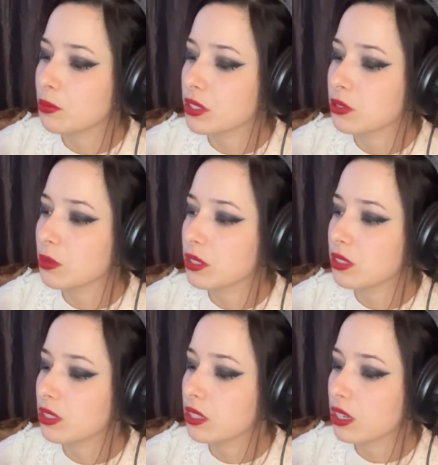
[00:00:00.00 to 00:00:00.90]
hope this
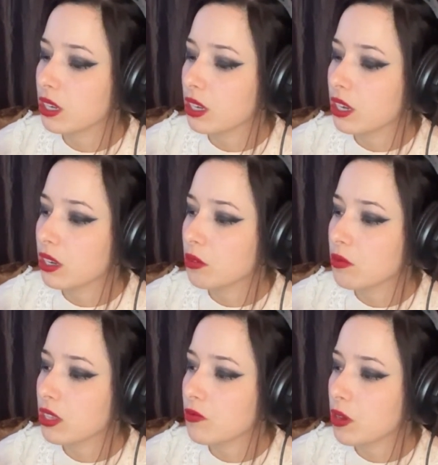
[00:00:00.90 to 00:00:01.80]
one
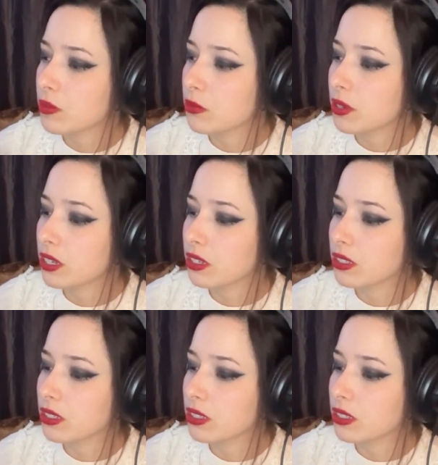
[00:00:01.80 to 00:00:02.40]
will live up to my